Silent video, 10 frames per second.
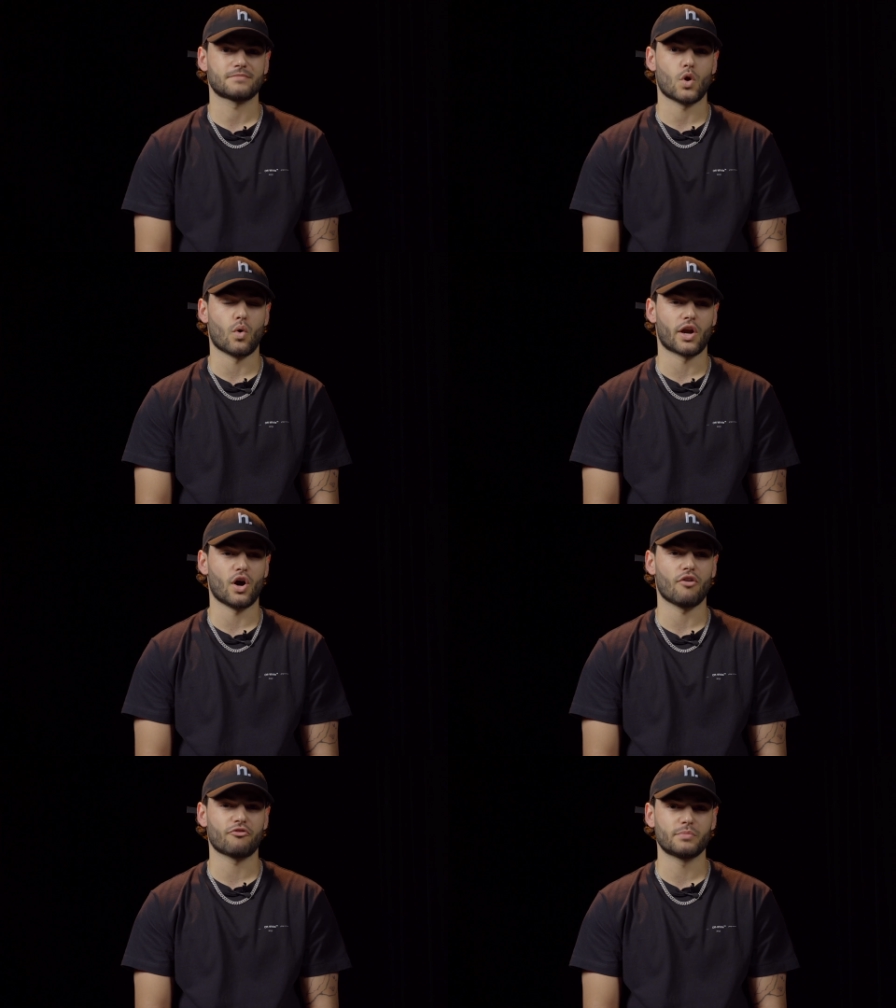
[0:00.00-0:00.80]
or at
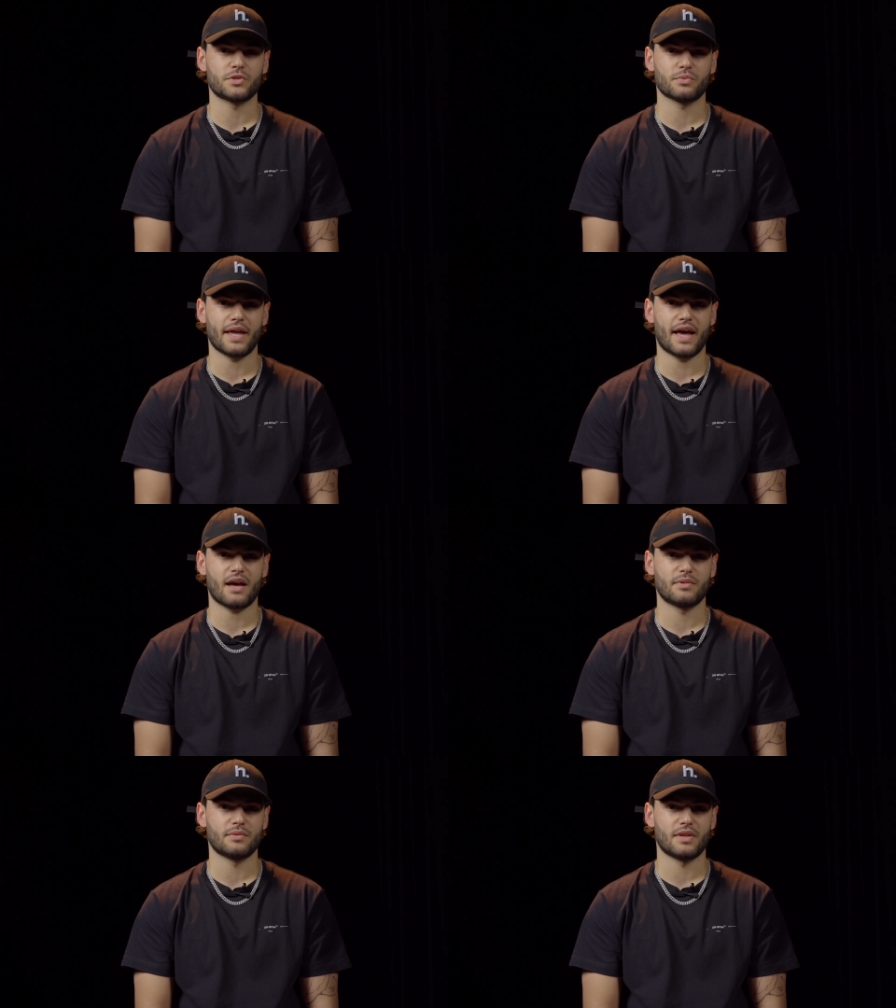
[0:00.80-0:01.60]
all from this
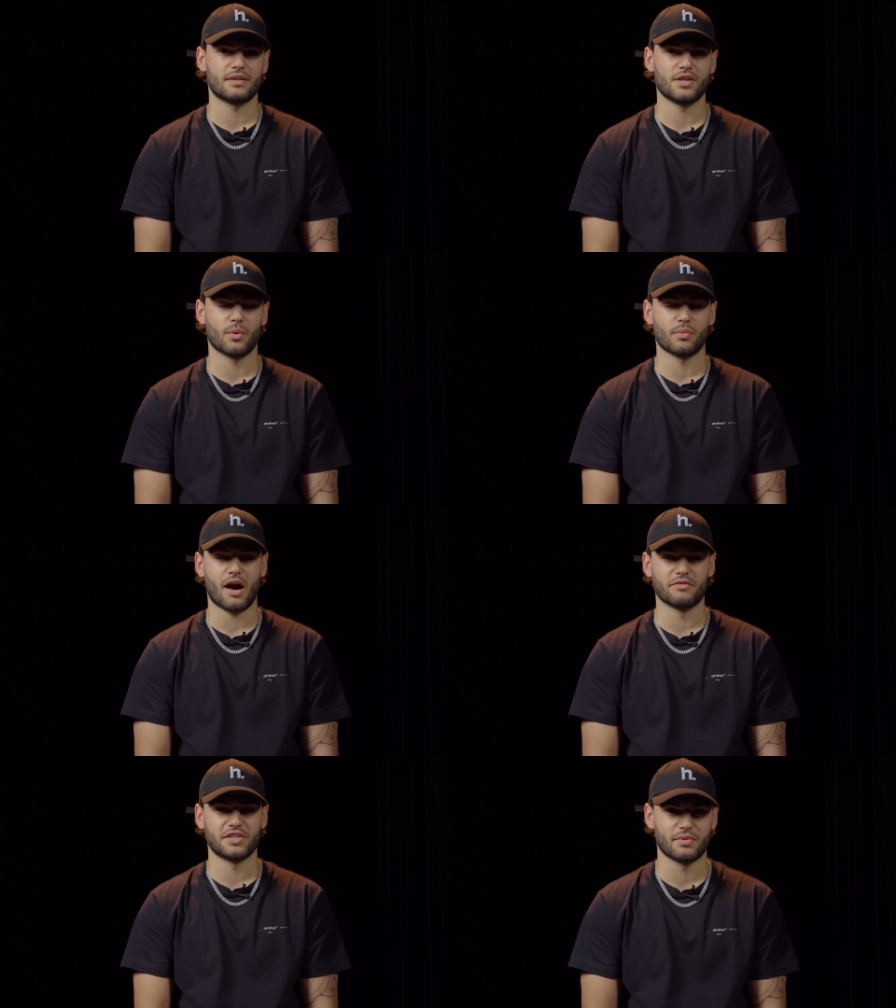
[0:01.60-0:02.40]
rehab. And, and, you know,
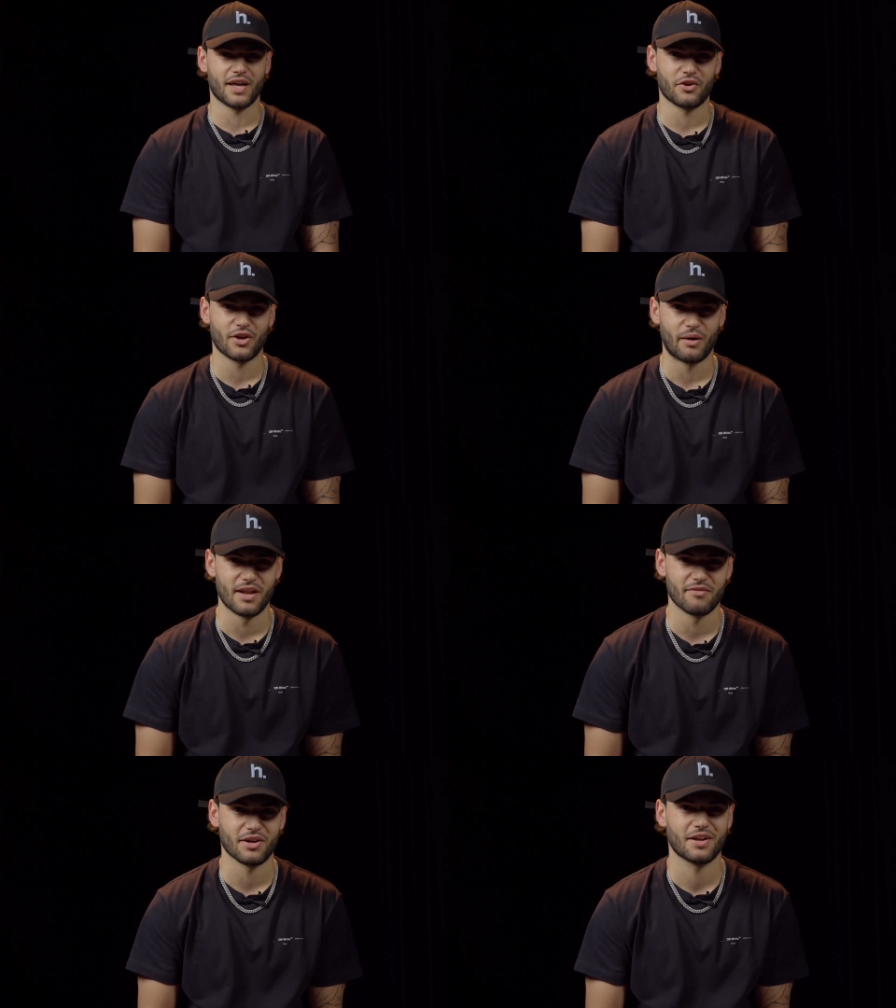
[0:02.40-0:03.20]
obviously without her, I would
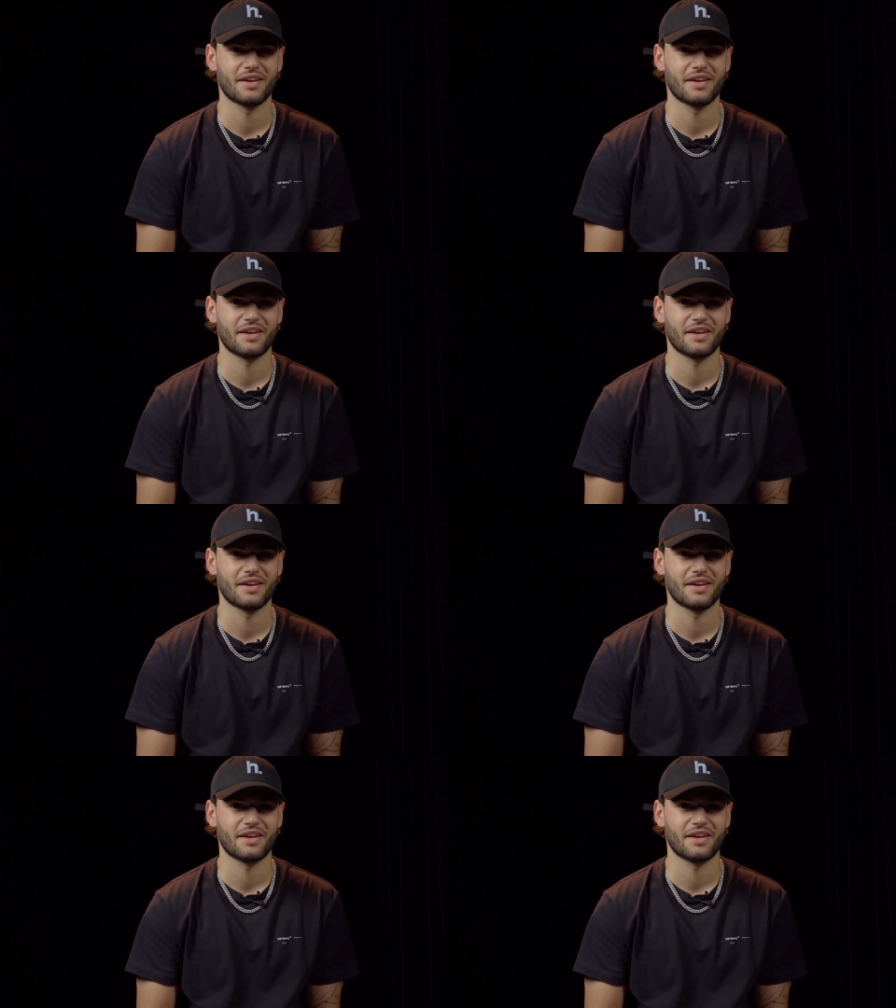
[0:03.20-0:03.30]
never